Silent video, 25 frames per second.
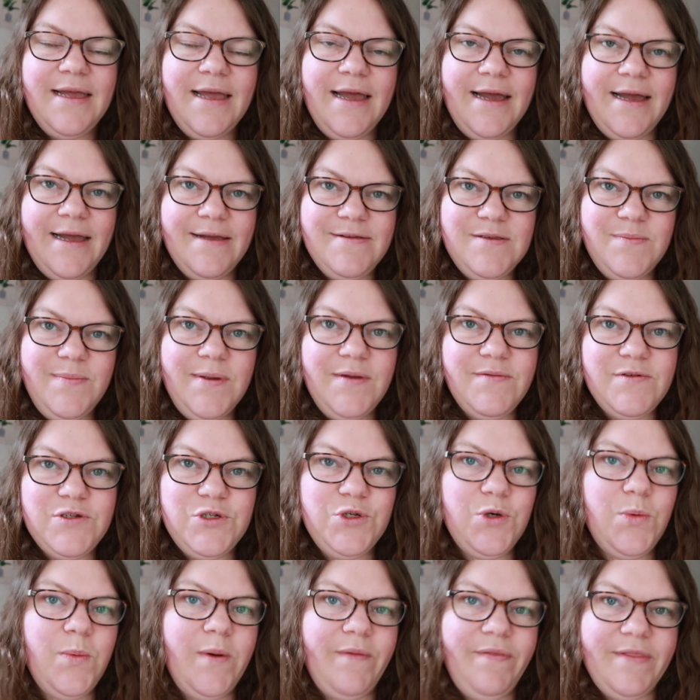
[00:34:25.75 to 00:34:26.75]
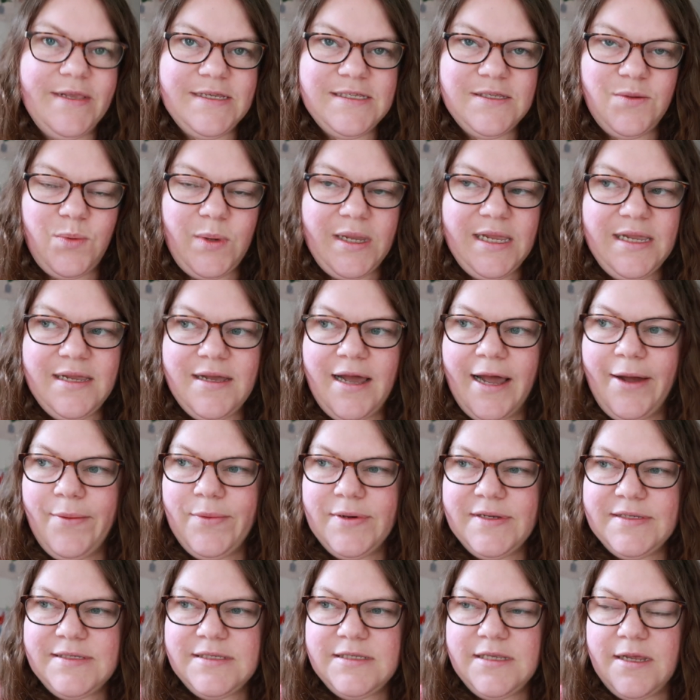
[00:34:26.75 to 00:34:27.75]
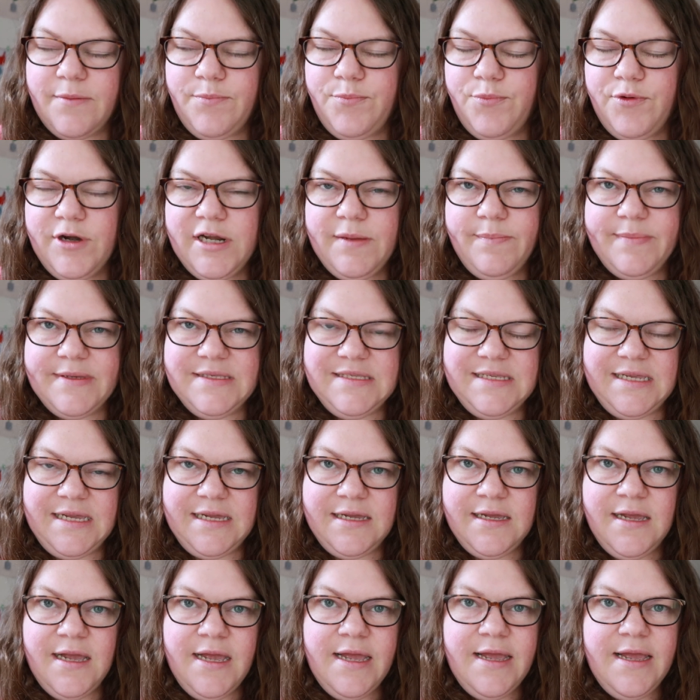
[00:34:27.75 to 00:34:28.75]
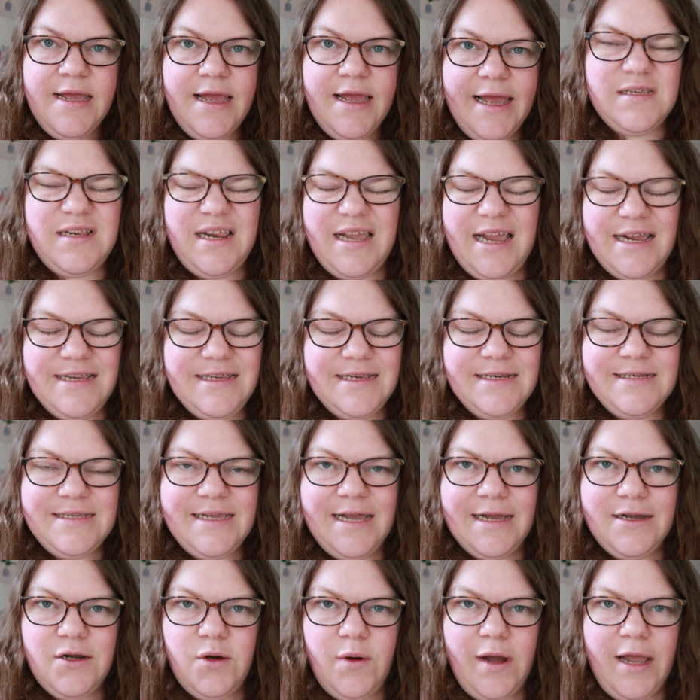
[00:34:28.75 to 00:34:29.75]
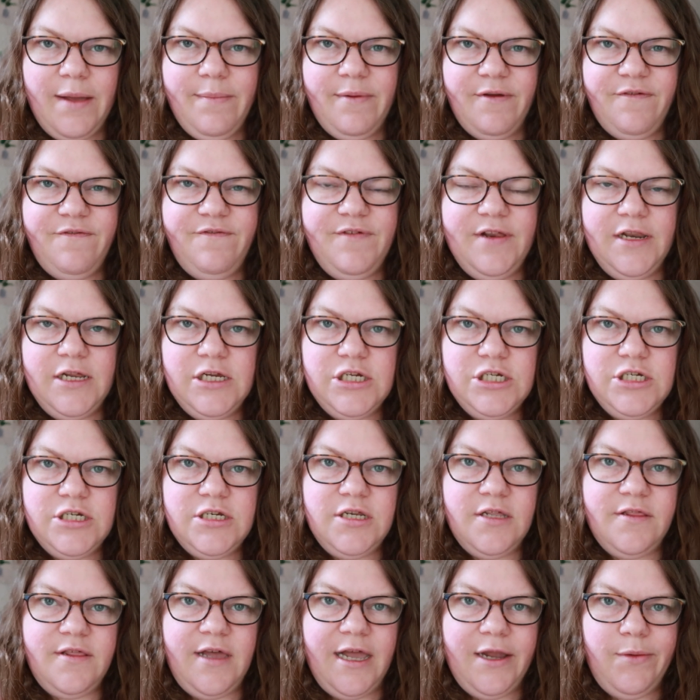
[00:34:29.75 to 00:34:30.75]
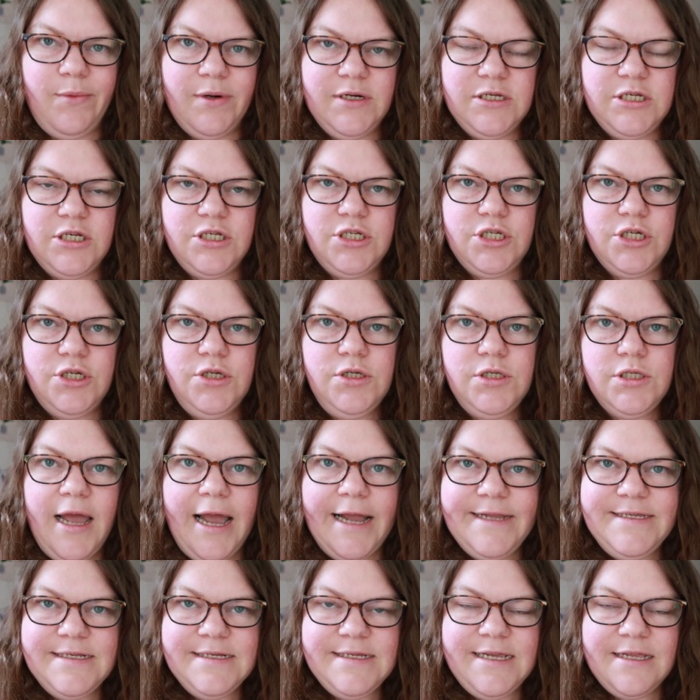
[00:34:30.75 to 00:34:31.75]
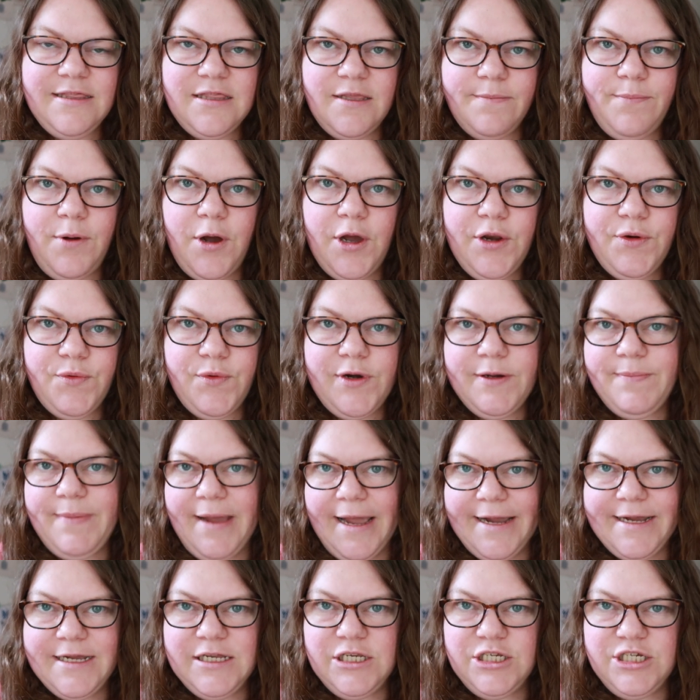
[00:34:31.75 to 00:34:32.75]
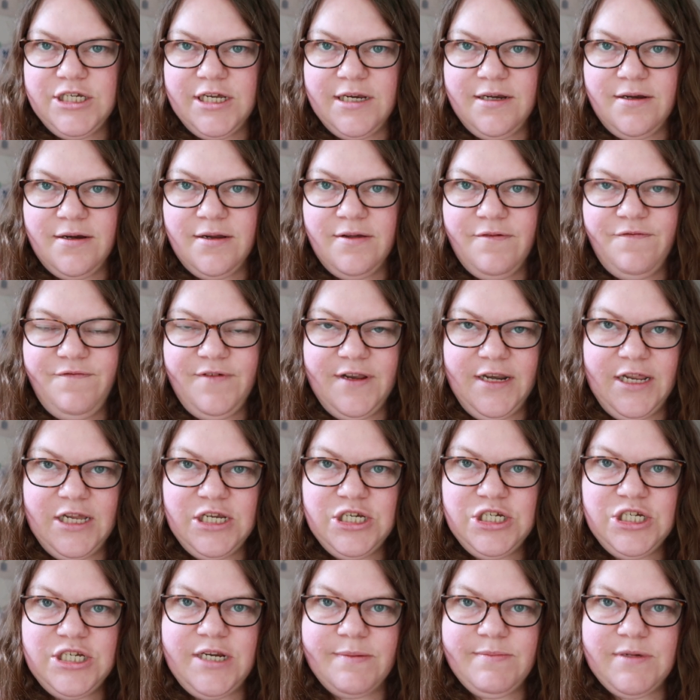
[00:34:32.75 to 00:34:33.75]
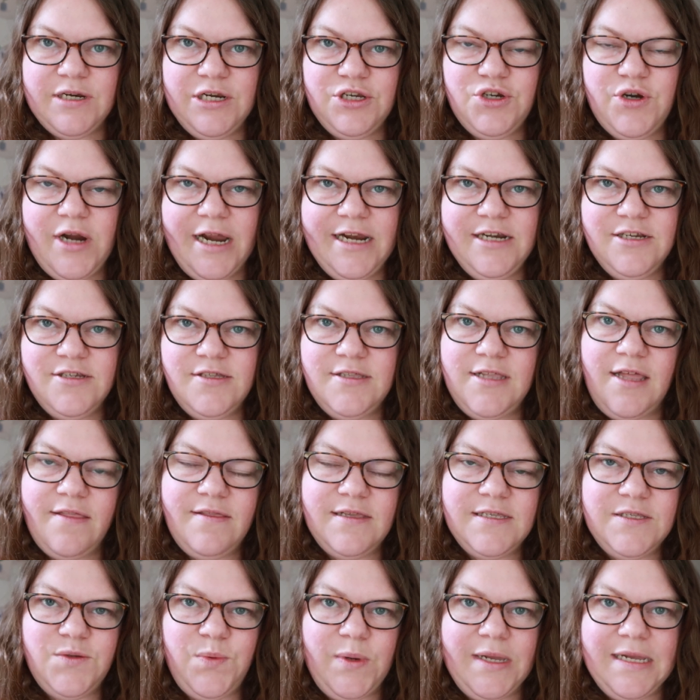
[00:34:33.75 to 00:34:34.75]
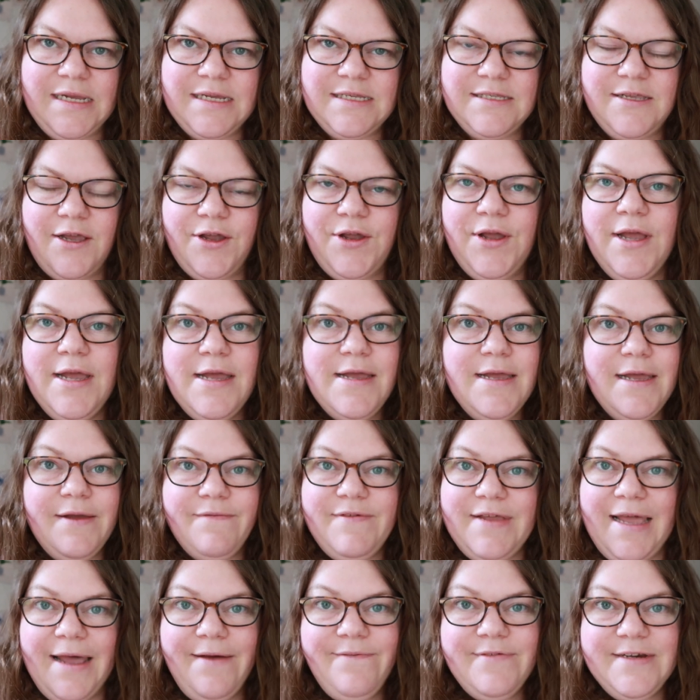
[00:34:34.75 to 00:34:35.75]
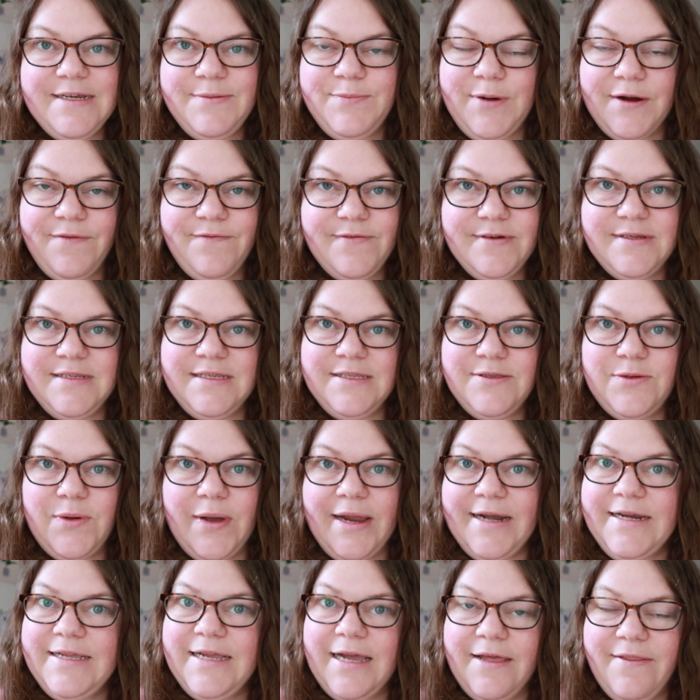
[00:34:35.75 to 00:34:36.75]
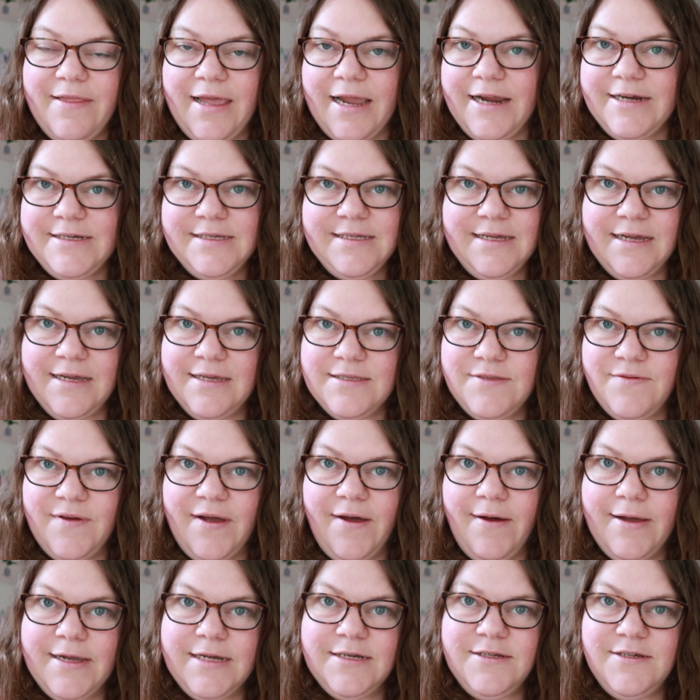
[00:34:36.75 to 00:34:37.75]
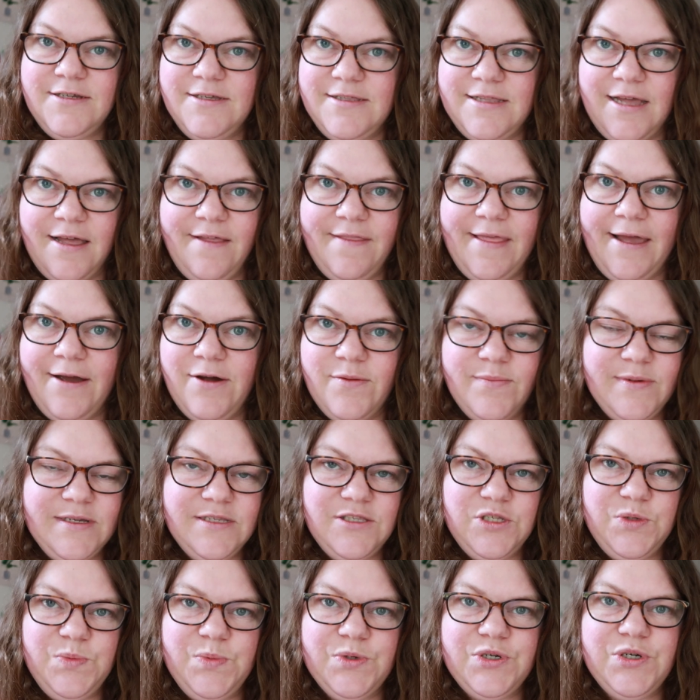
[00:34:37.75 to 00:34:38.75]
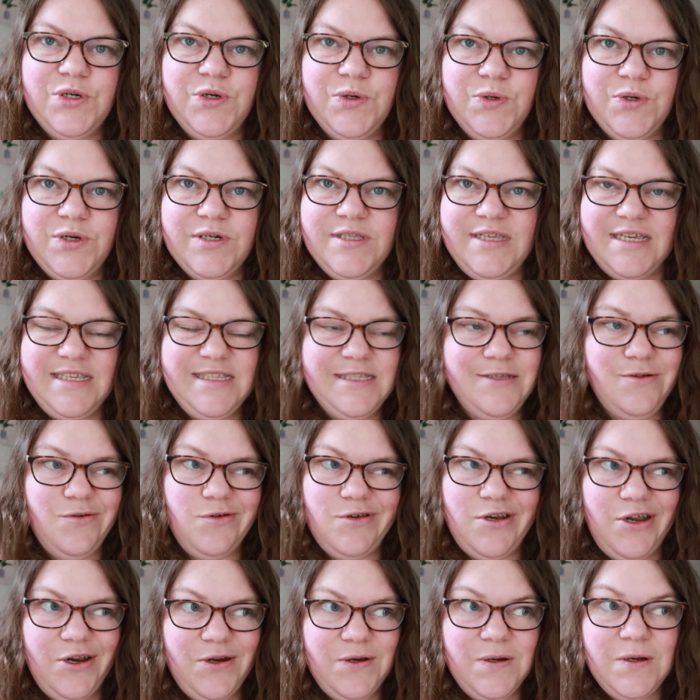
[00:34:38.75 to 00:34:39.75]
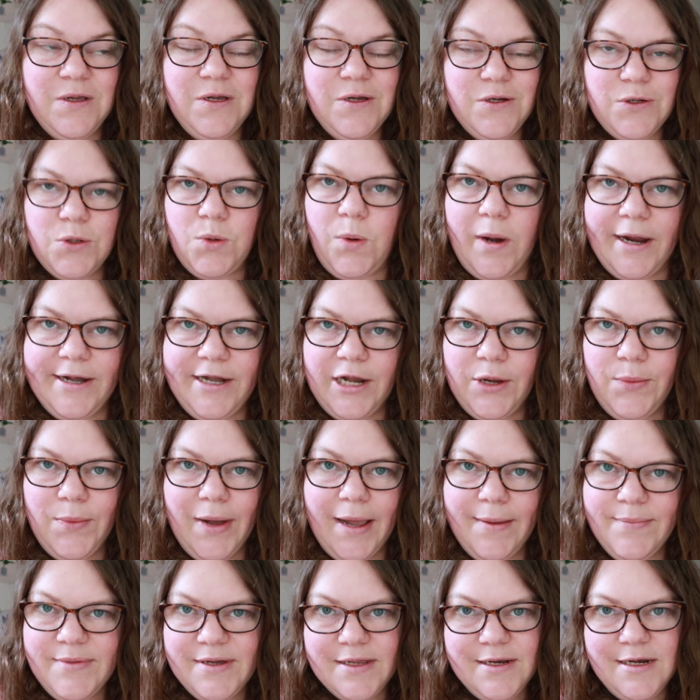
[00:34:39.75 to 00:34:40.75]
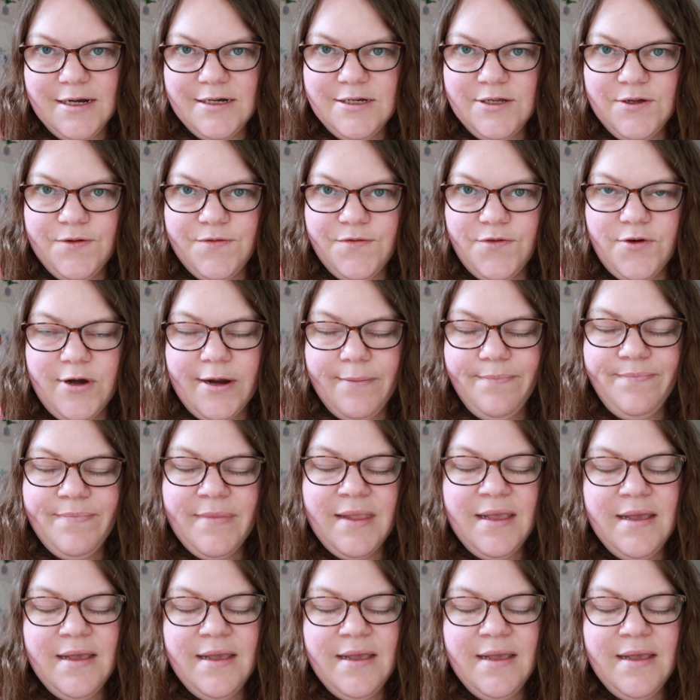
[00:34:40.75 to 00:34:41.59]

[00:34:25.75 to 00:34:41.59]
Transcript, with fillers: It's a bit of a short one this week. I was pretty busy. I didn't get quite a bit finished that I wanted to. I didn't get the Polaroid packaging finished. I'm gonna try and do that this week. So if you have any preferences or any other ideas of how I could do that, that would be super cool, because I still don't quite know what I'm gonna do for it.